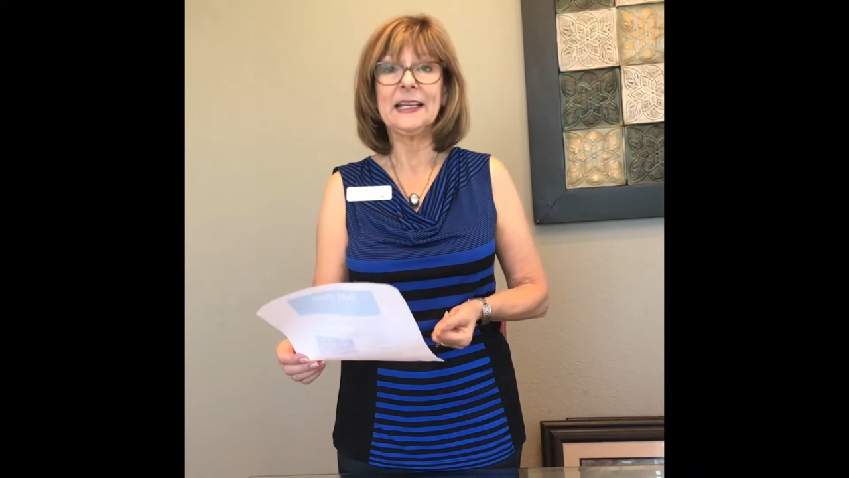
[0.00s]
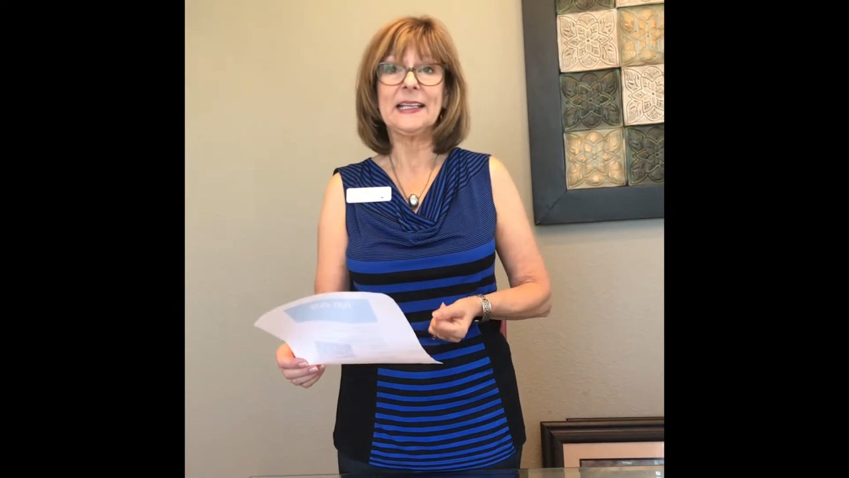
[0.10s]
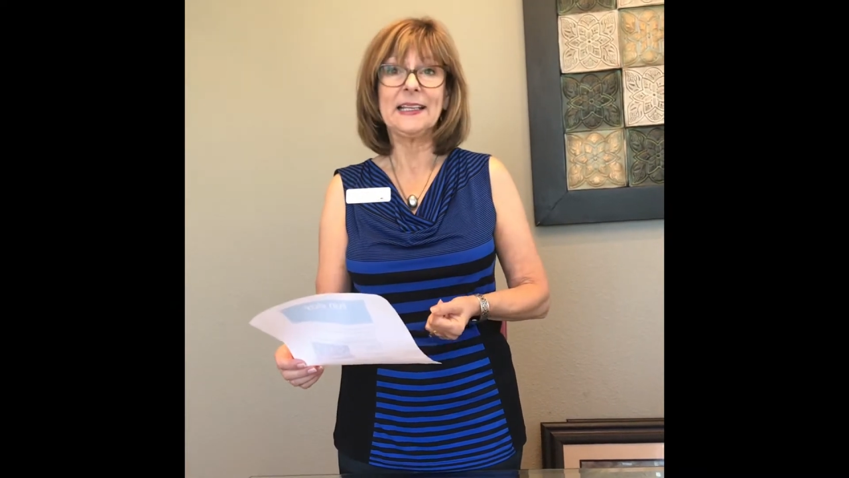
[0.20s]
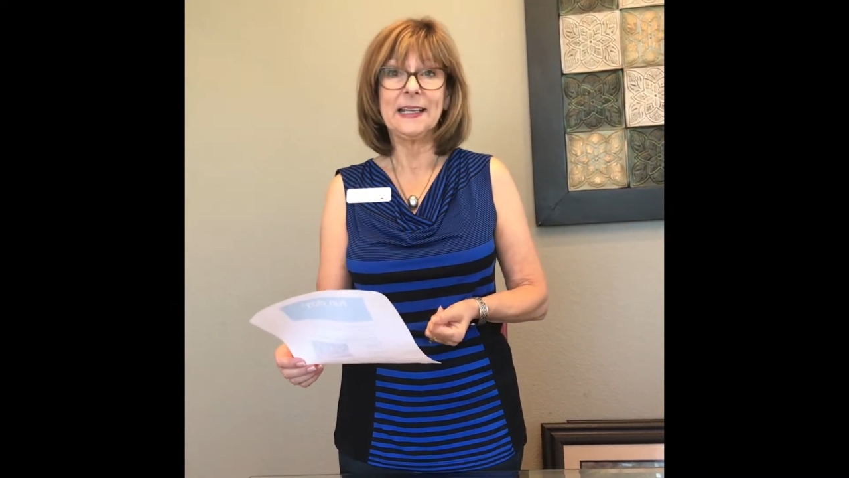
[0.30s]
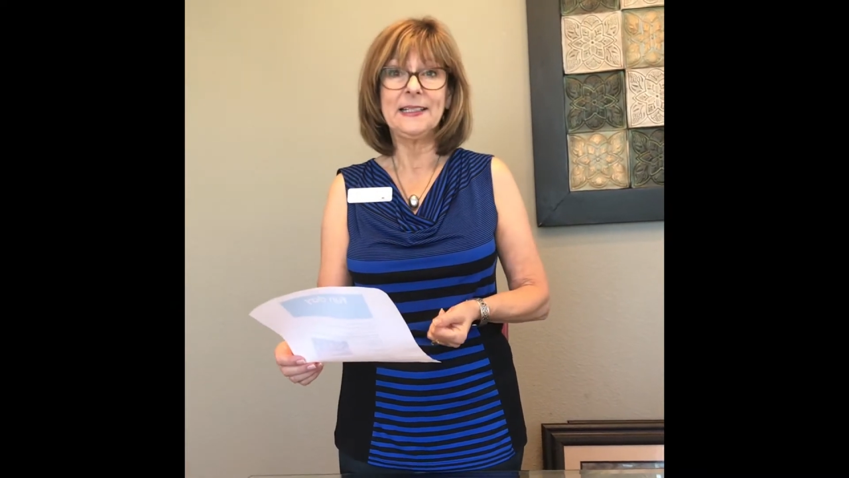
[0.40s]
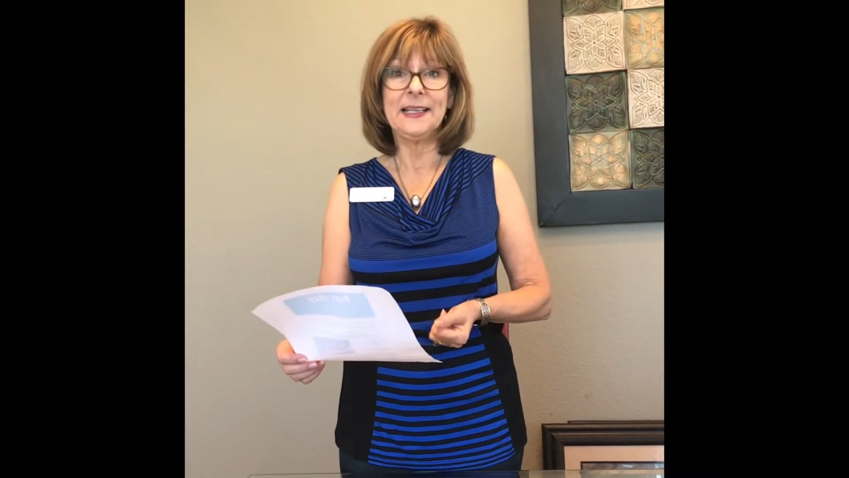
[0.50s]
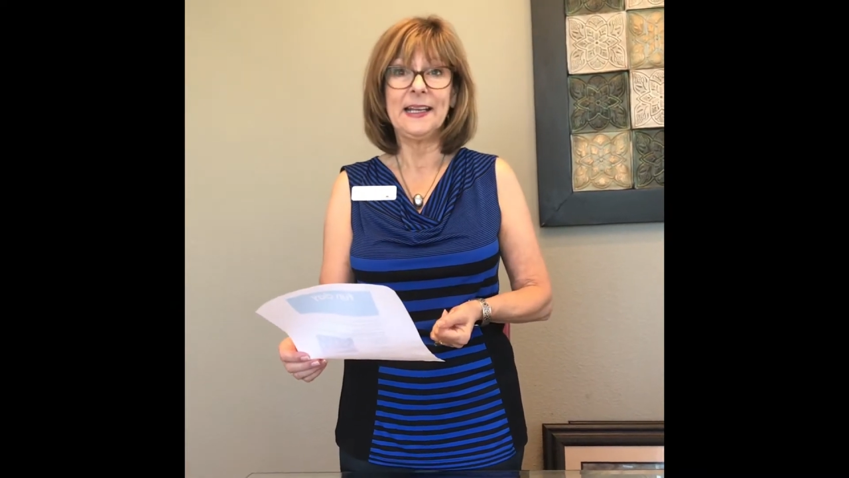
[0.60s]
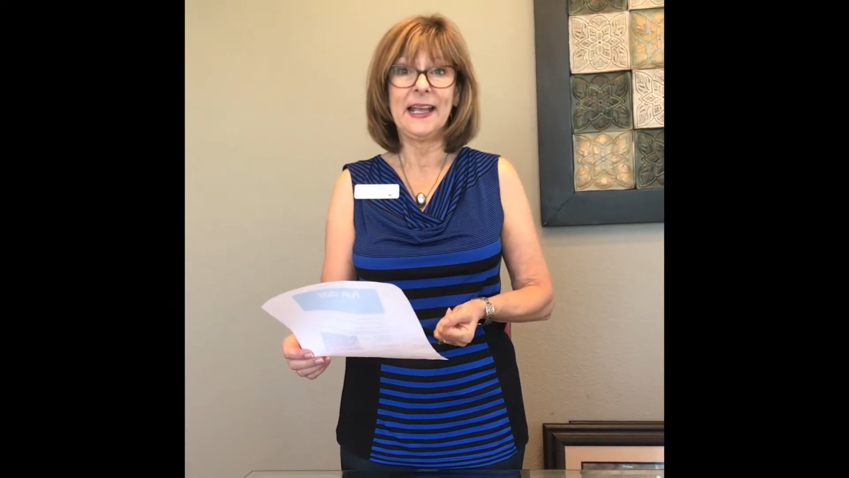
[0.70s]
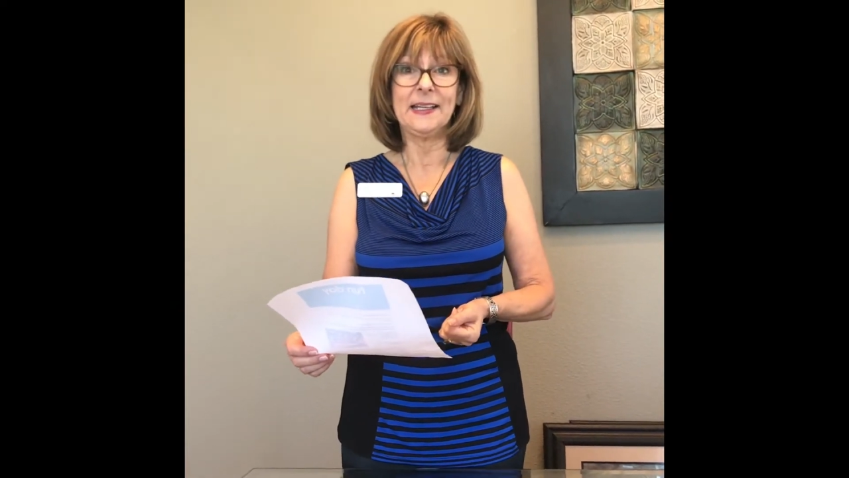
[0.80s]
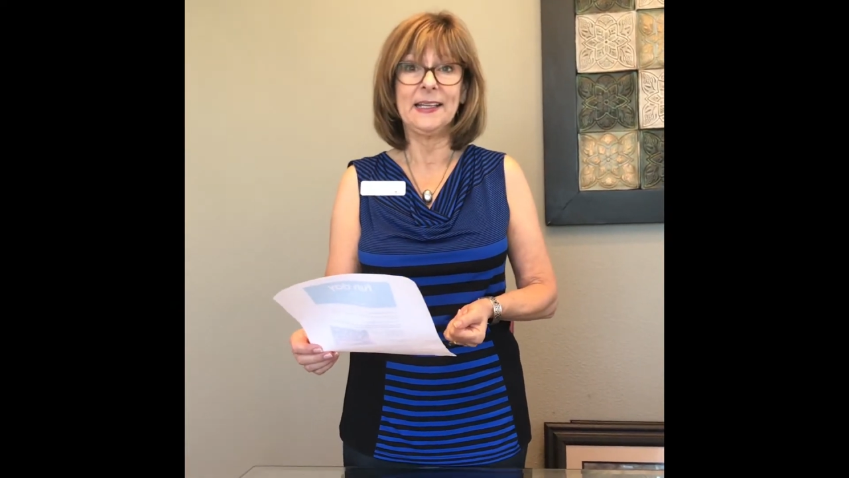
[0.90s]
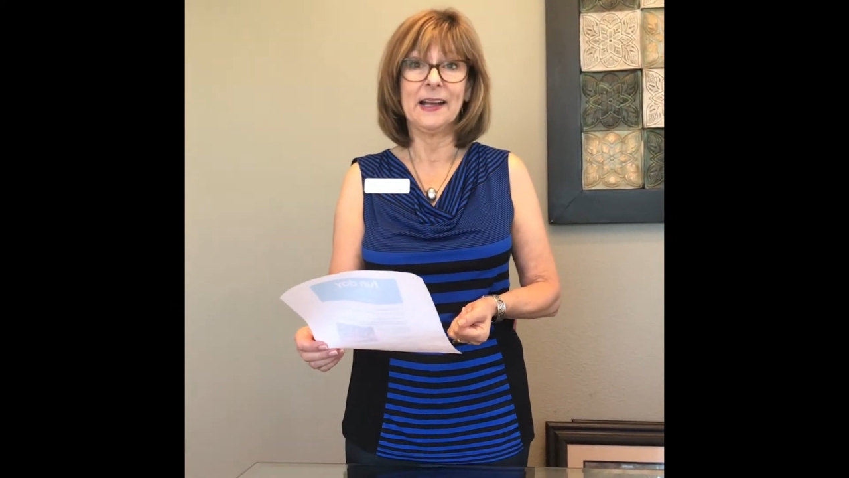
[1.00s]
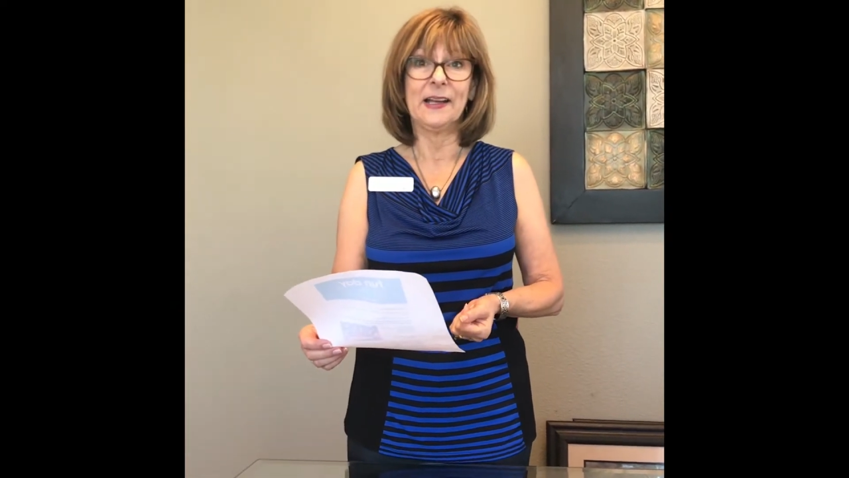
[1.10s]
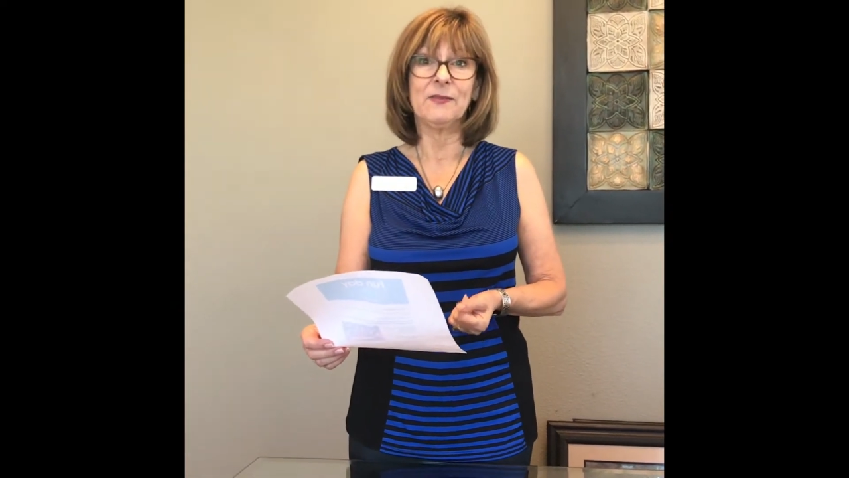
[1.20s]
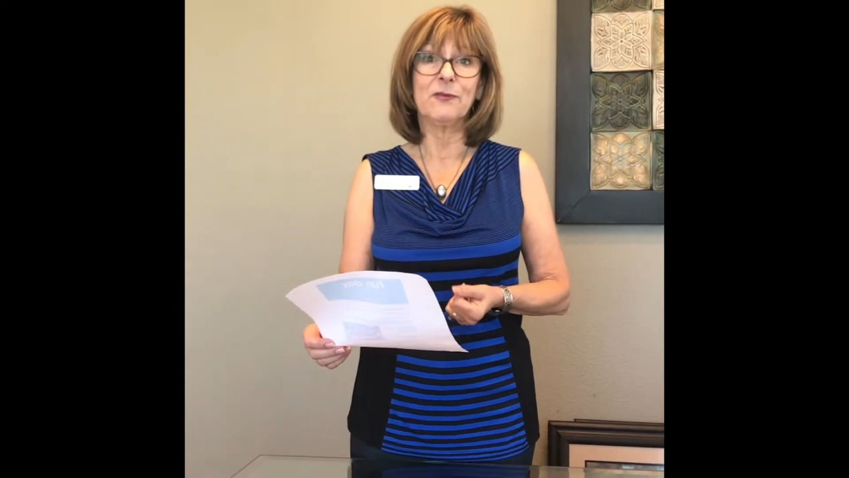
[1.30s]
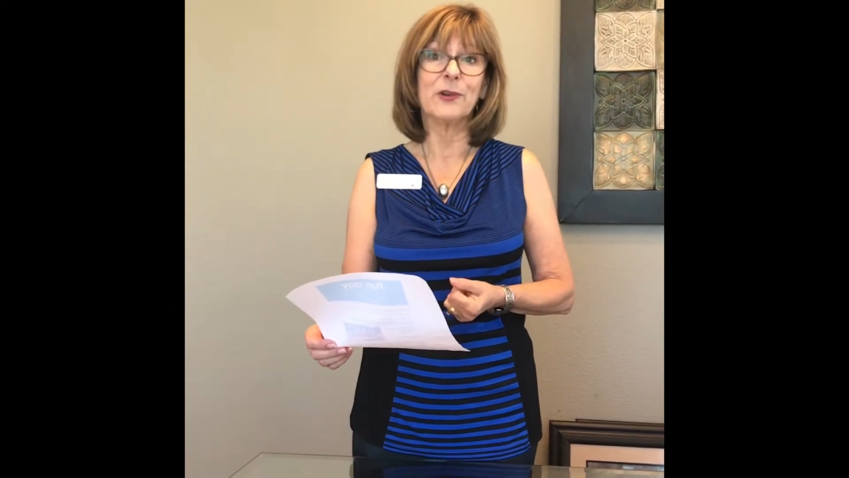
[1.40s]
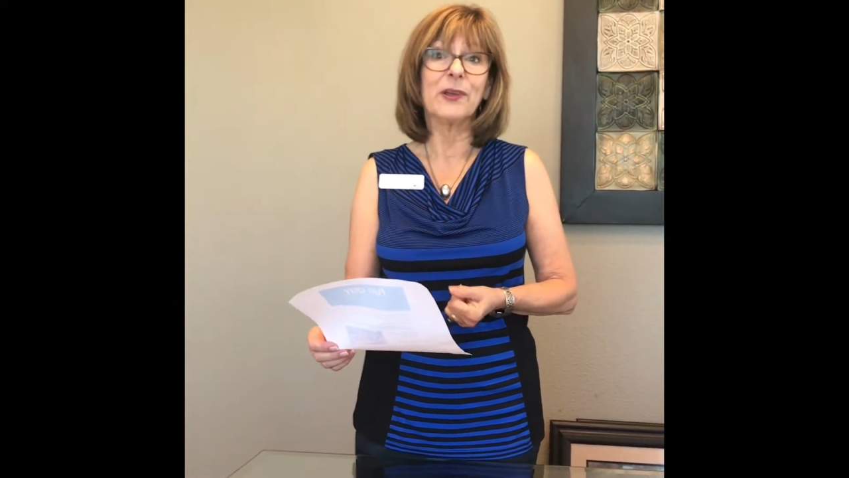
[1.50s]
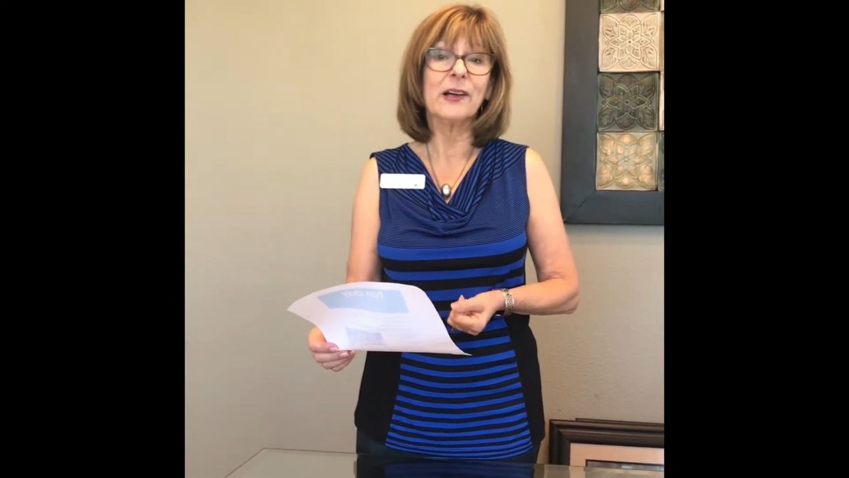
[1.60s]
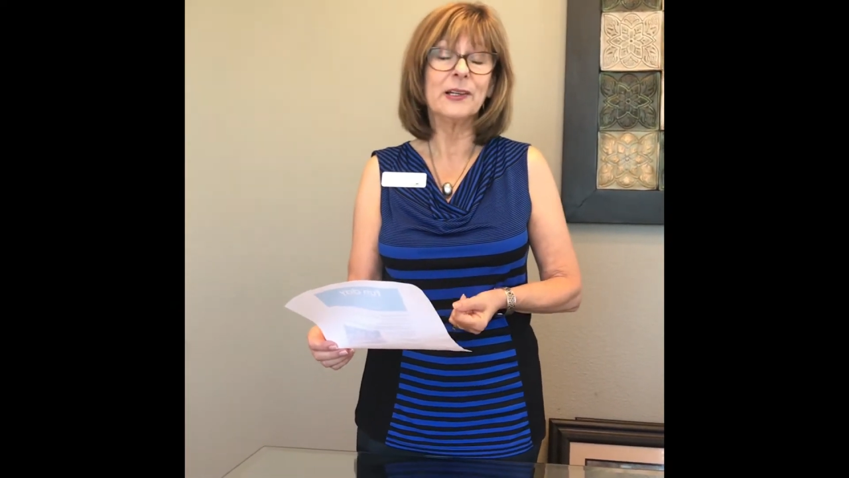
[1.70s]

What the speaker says: in 1989 for the